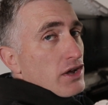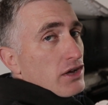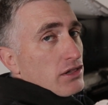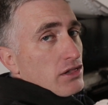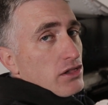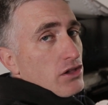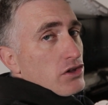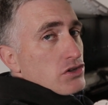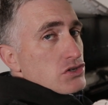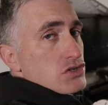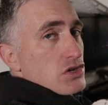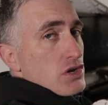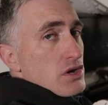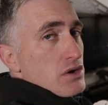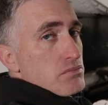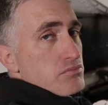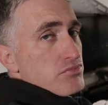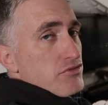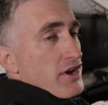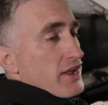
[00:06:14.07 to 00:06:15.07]
Clutch,
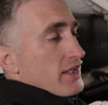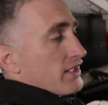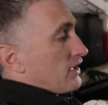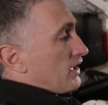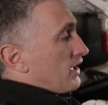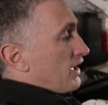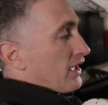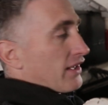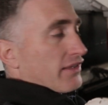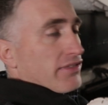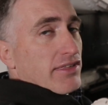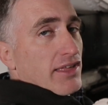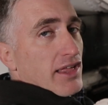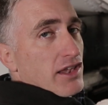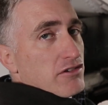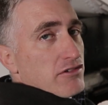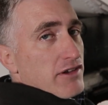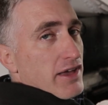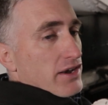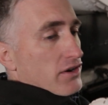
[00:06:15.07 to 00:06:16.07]
brake,
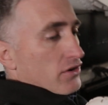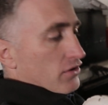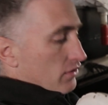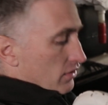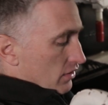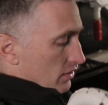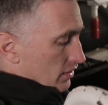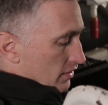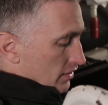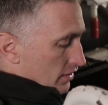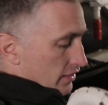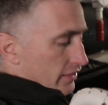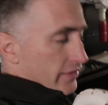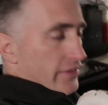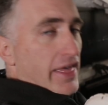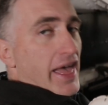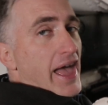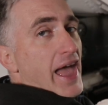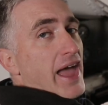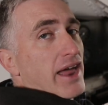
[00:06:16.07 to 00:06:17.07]
accelerator,
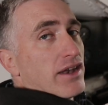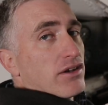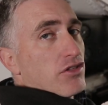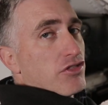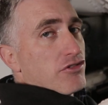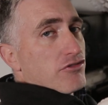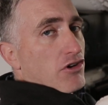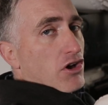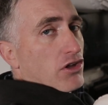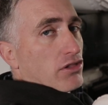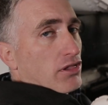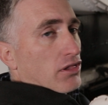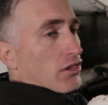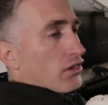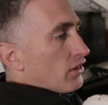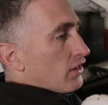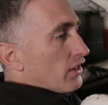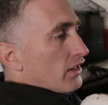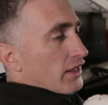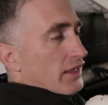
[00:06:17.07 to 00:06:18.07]
a hand
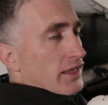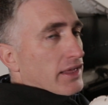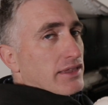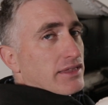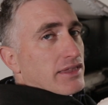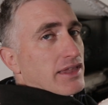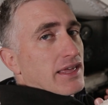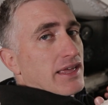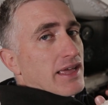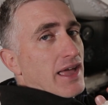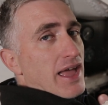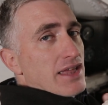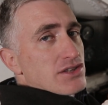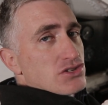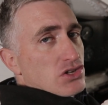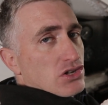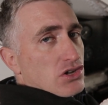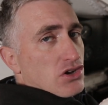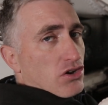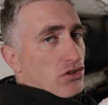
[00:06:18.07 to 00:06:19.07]
throttle. The
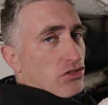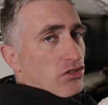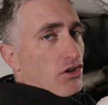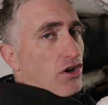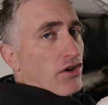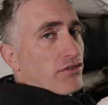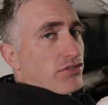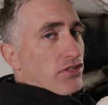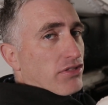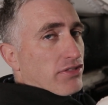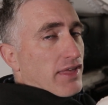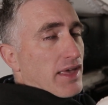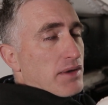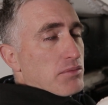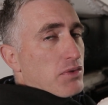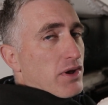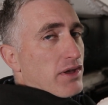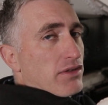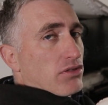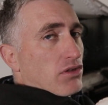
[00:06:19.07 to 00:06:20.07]
engine cuts off the
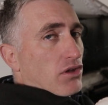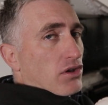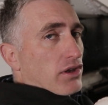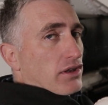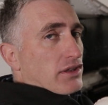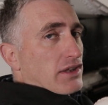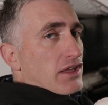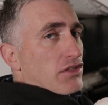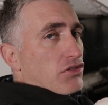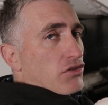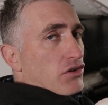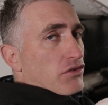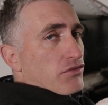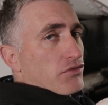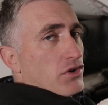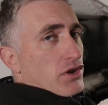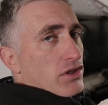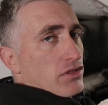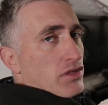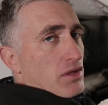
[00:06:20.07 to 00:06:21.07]
same way as on the
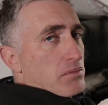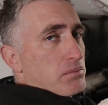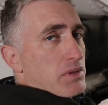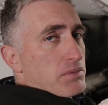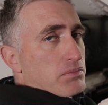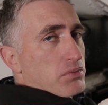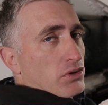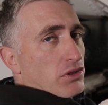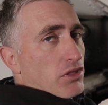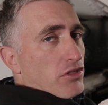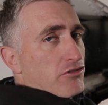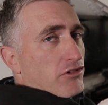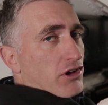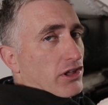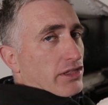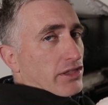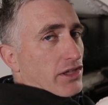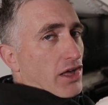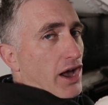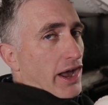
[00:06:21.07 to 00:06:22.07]
T-34. You simply put the
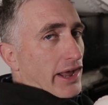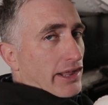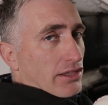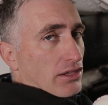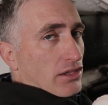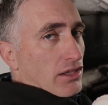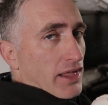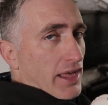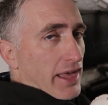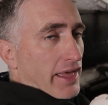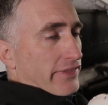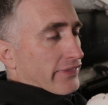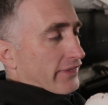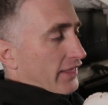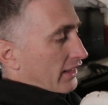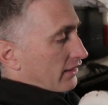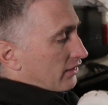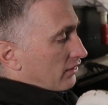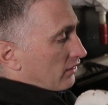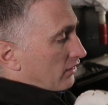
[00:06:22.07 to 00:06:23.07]
throttle to idle and
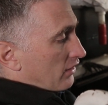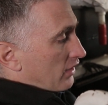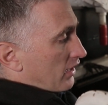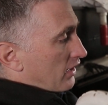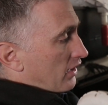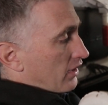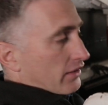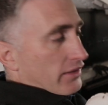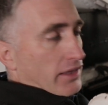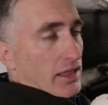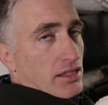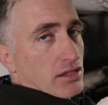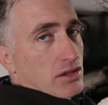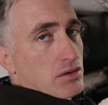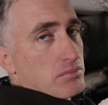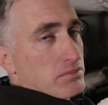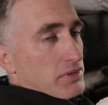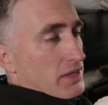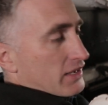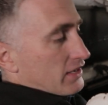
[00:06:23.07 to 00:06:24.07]
that'll
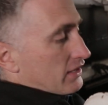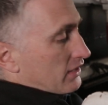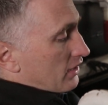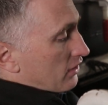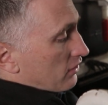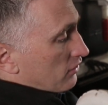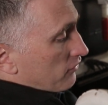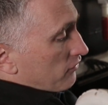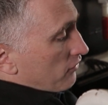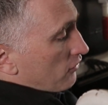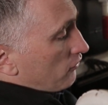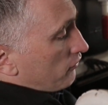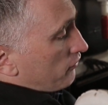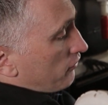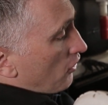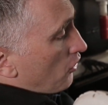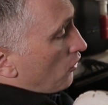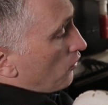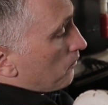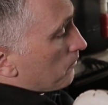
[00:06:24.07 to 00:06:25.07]
completely kill your fuel
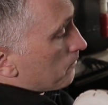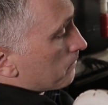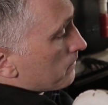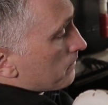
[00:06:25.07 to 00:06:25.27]
flow.